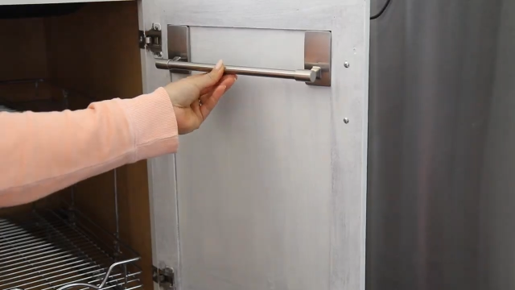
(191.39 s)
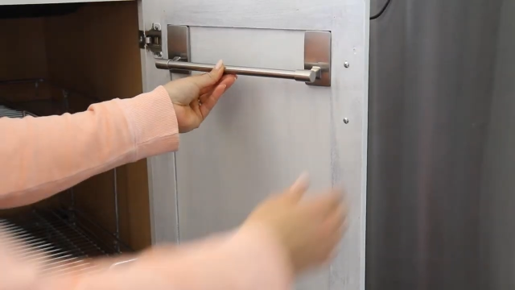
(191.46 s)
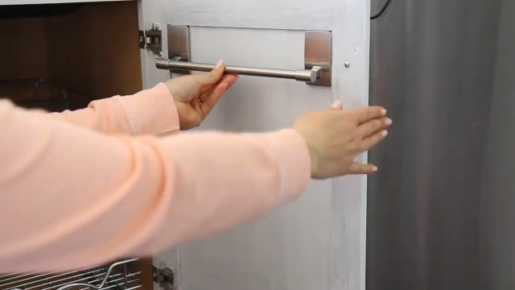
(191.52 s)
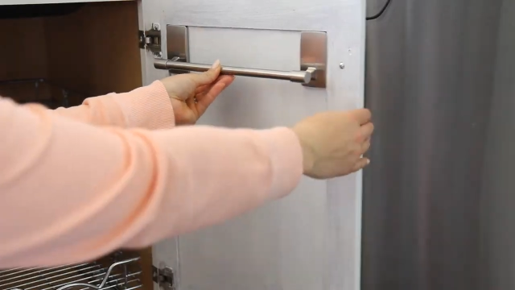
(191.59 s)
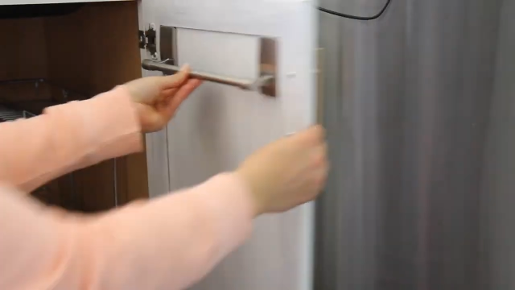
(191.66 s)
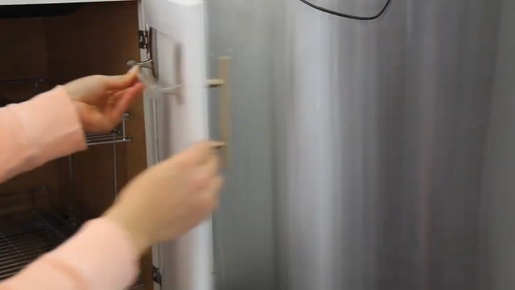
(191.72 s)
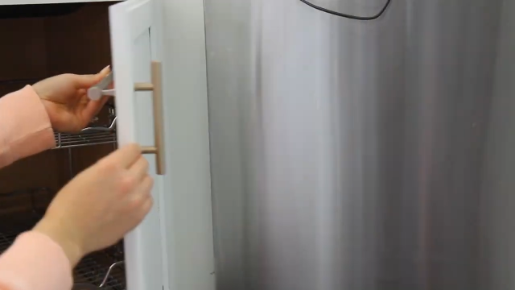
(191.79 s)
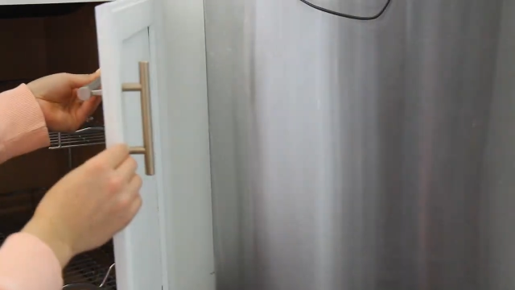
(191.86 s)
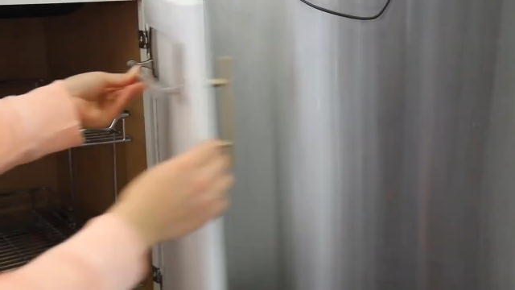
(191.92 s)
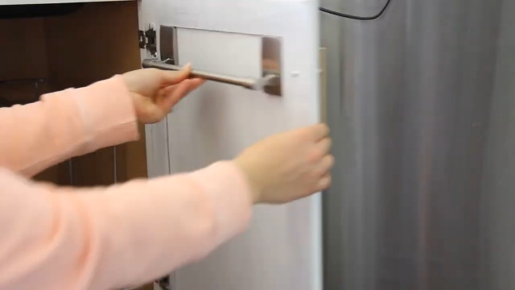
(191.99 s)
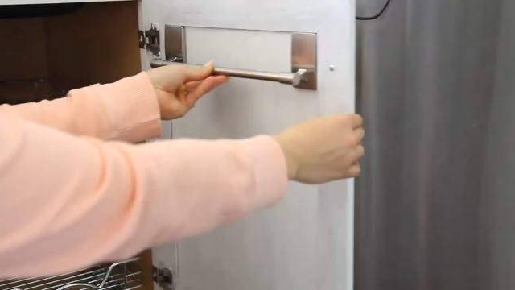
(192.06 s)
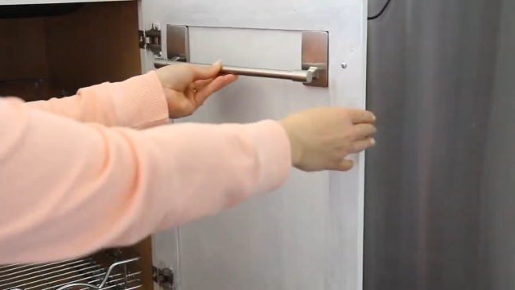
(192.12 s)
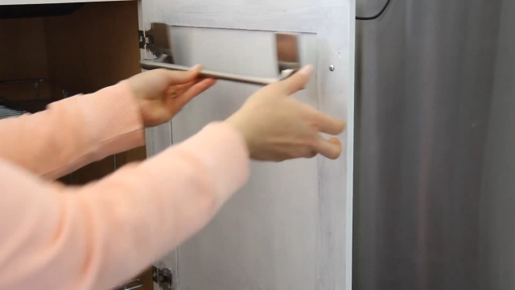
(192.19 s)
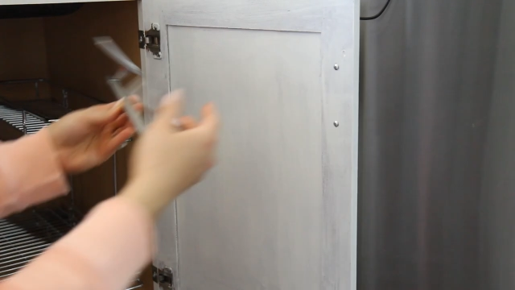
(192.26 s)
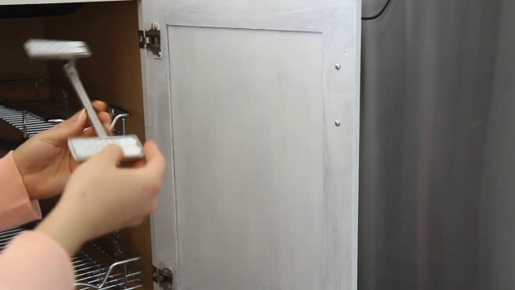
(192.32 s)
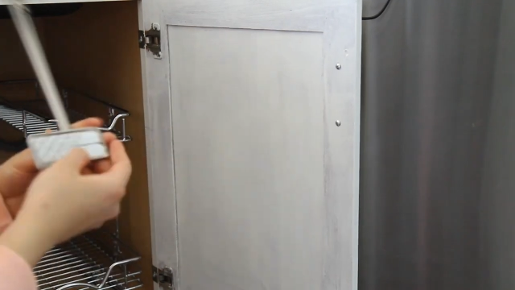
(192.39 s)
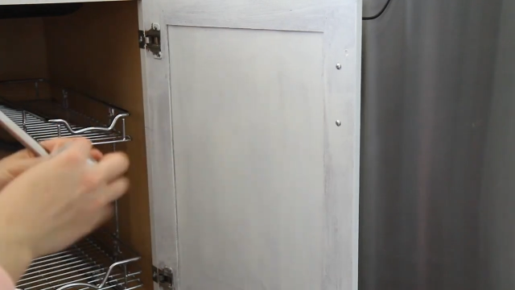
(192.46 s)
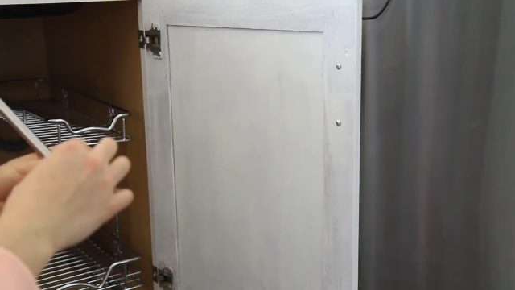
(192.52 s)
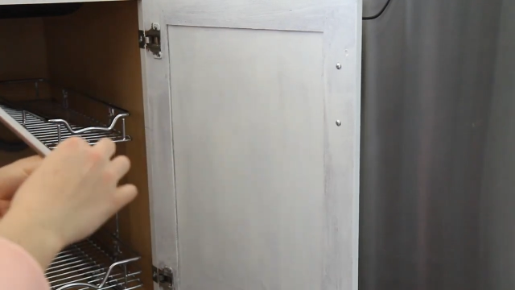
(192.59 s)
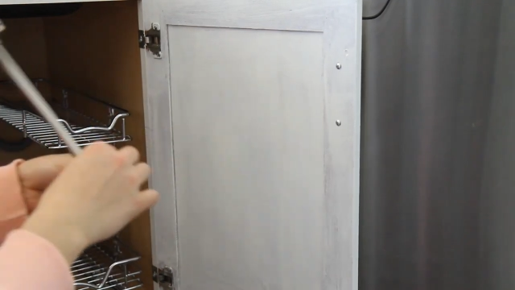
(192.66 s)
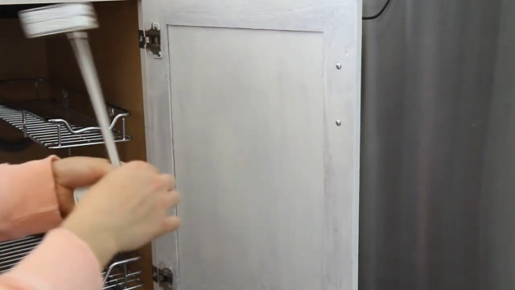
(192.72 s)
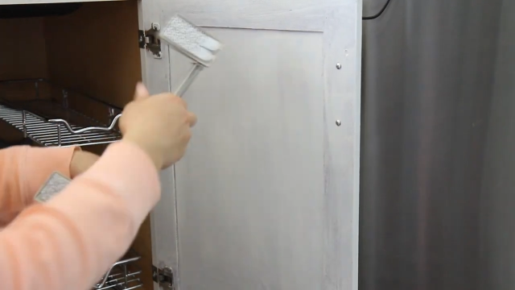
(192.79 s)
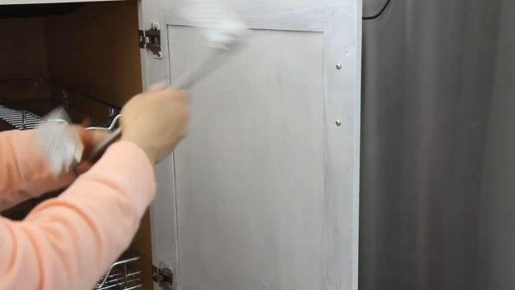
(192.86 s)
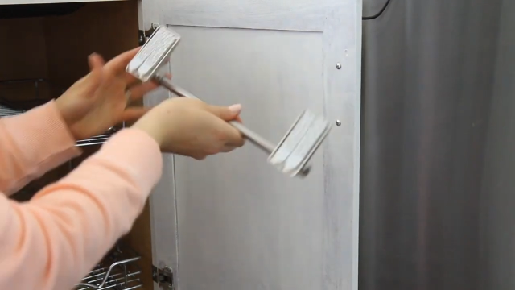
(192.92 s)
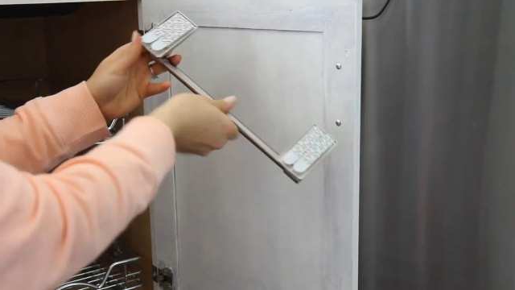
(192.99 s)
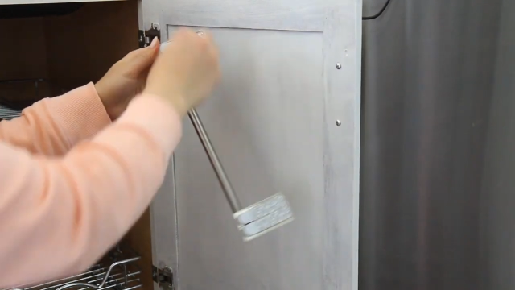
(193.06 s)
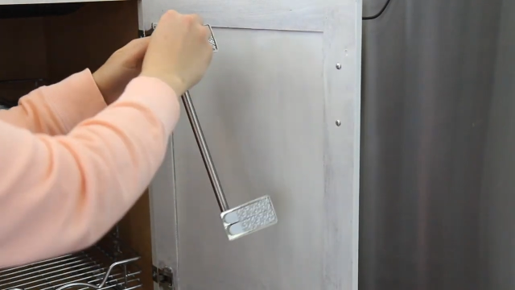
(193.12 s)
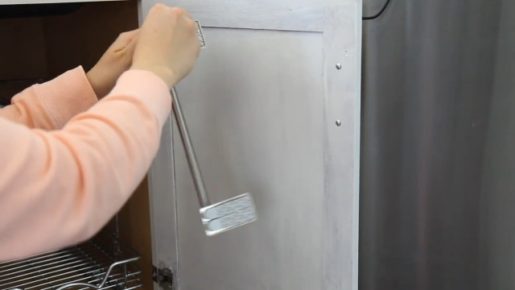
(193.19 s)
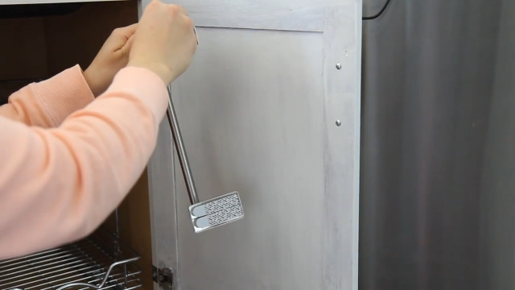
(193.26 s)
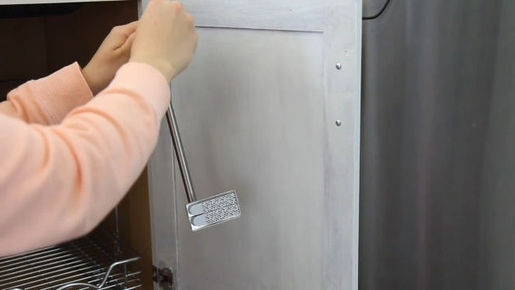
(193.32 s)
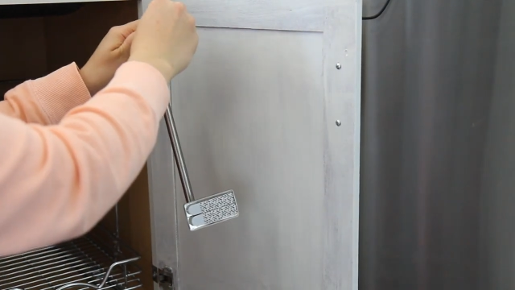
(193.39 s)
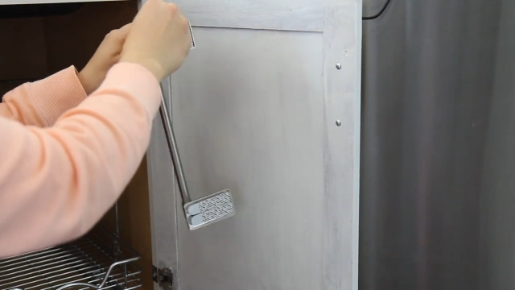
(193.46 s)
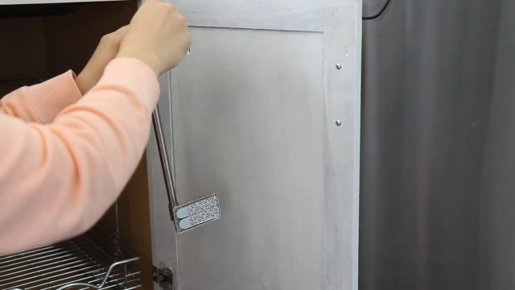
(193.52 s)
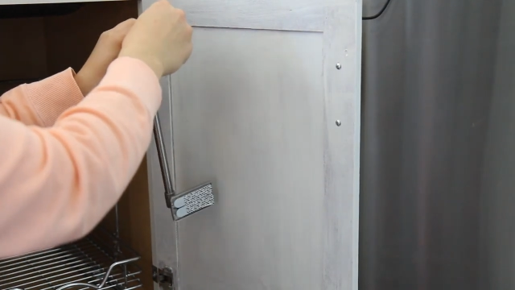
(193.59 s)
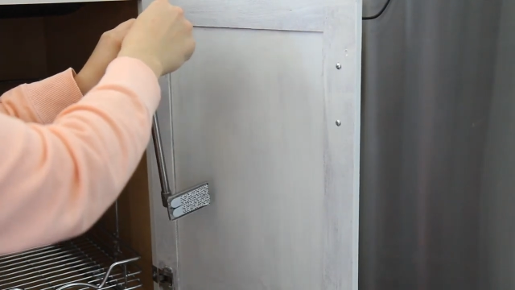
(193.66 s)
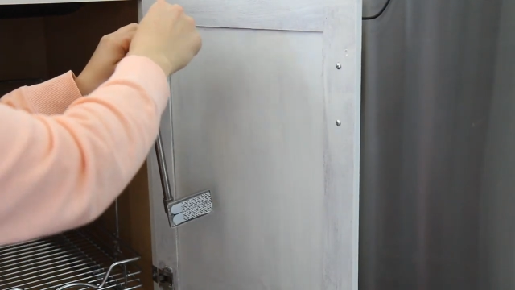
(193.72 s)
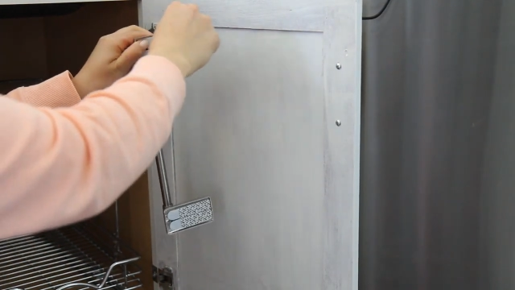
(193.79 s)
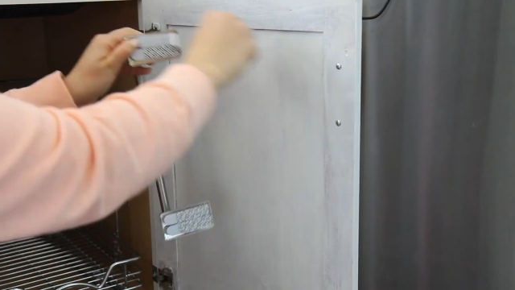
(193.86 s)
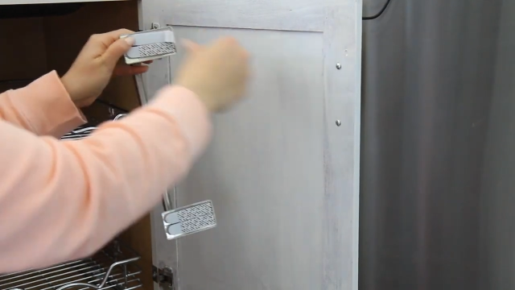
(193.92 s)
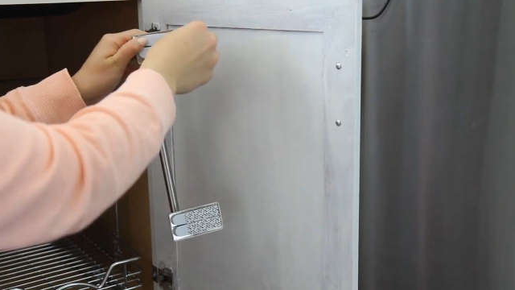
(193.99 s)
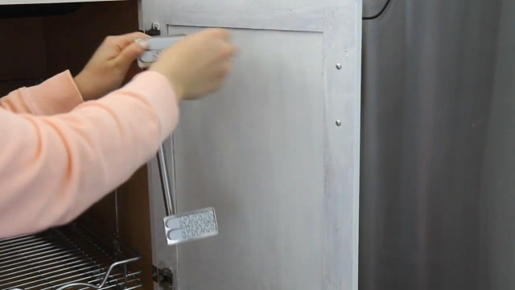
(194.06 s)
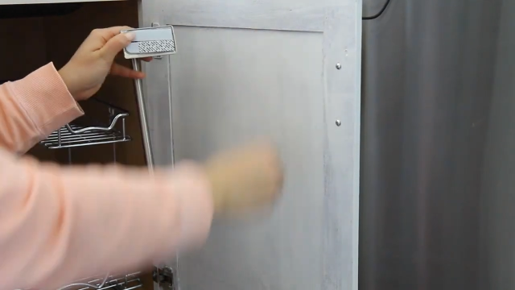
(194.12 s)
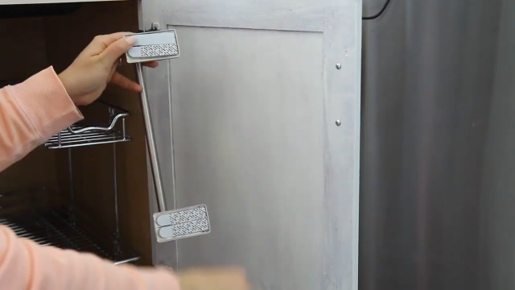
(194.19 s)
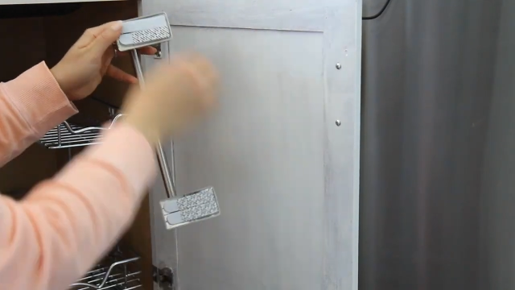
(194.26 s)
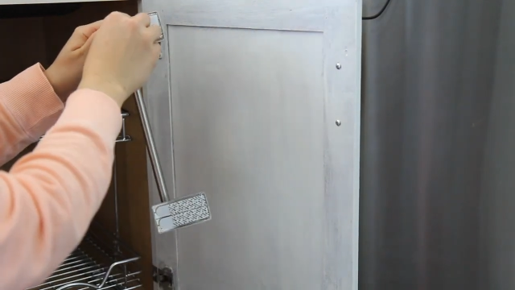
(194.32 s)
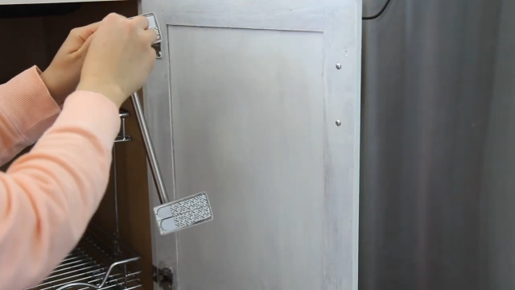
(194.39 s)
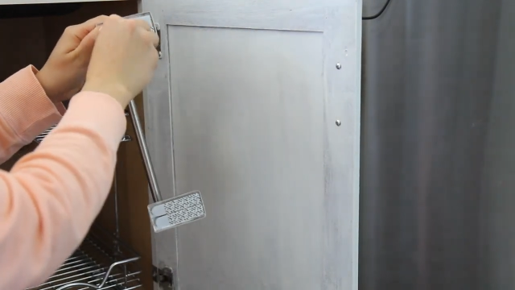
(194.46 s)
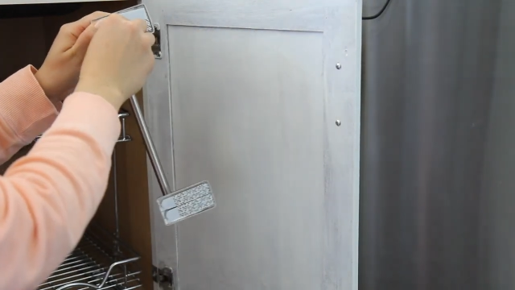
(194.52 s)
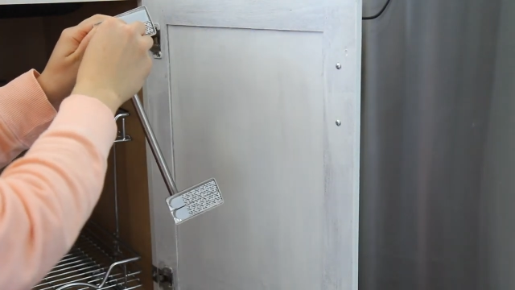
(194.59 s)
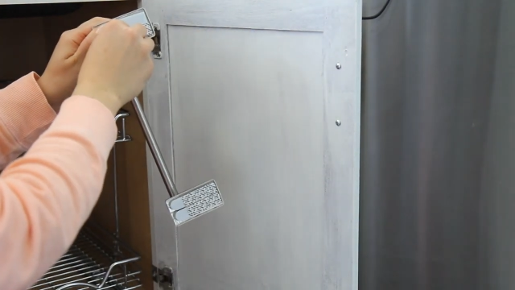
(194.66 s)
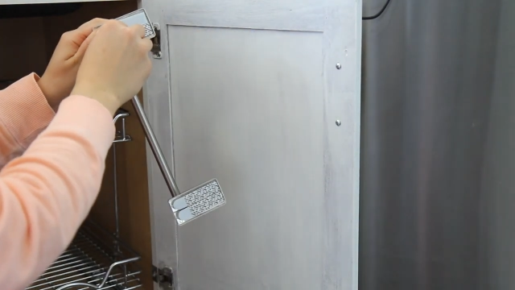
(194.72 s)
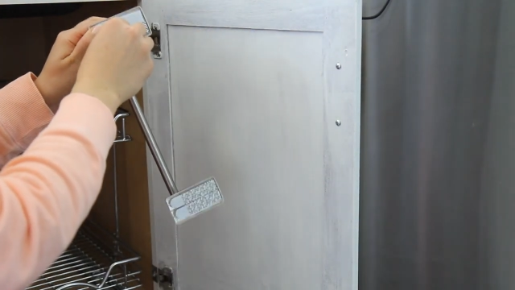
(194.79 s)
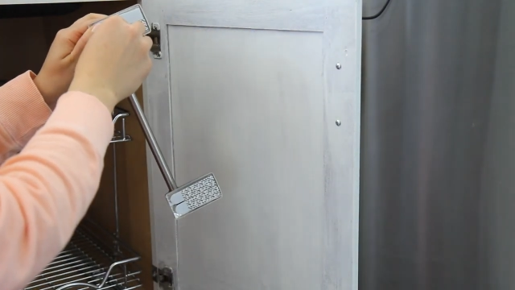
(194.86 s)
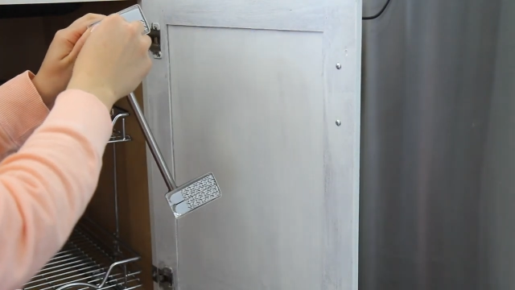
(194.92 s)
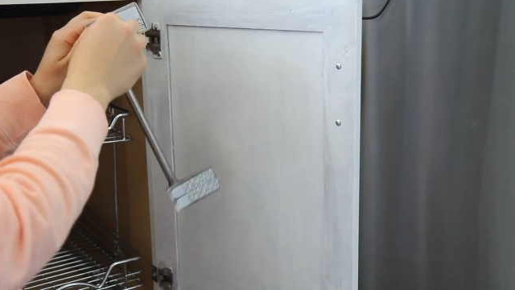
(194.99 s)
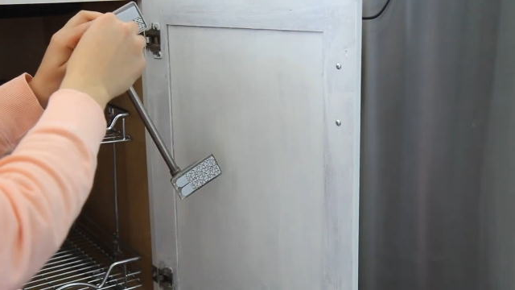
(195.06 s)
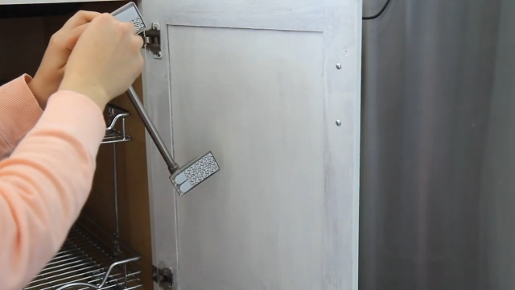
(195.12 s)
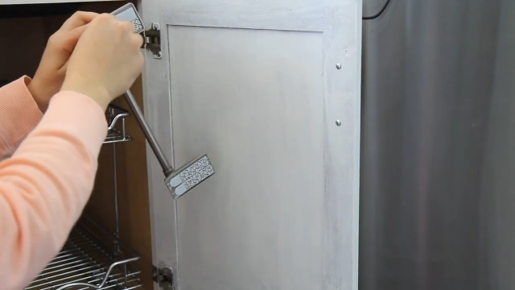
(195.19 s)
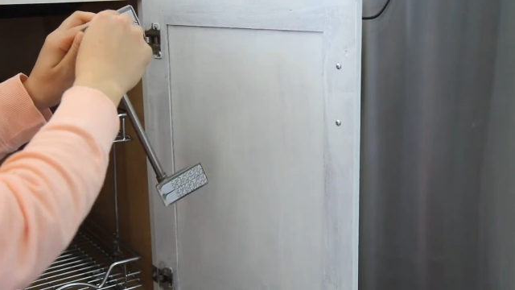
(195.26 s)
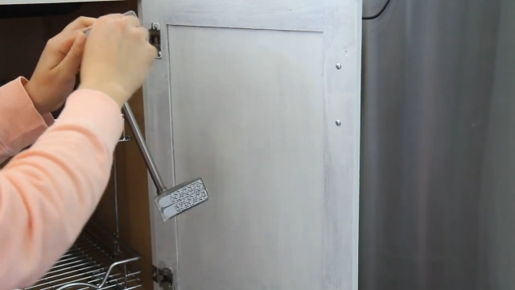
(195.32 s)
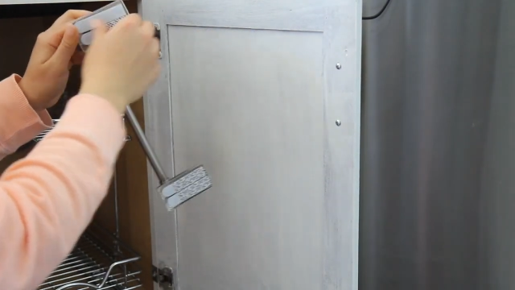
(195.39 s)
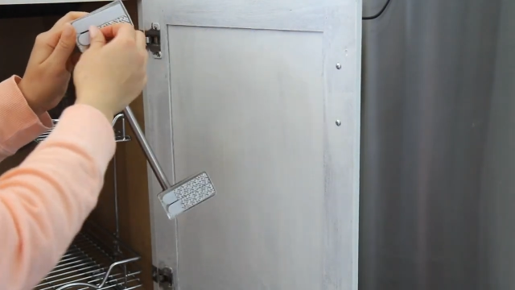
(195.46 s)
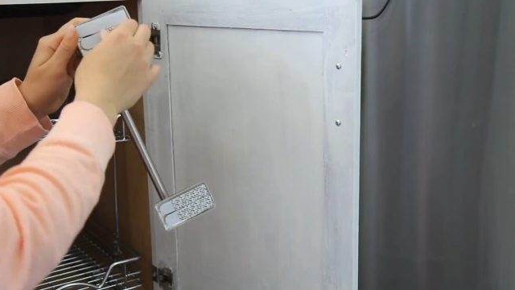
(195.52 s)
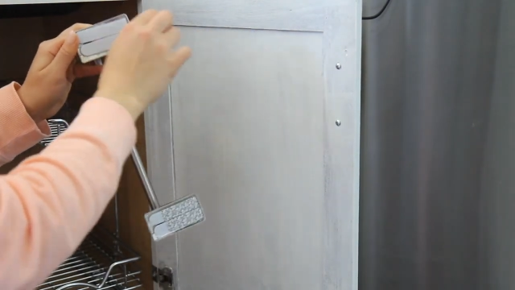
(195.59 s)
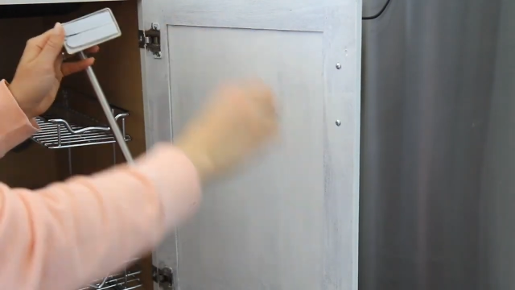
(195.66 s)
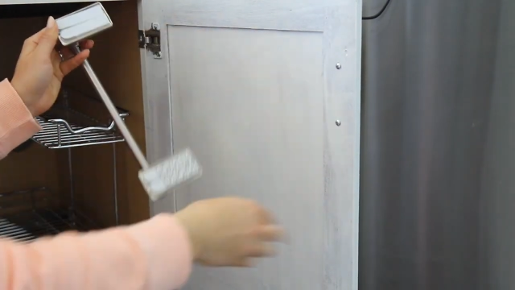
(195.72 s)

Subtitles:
Nobody's mouth can be seen.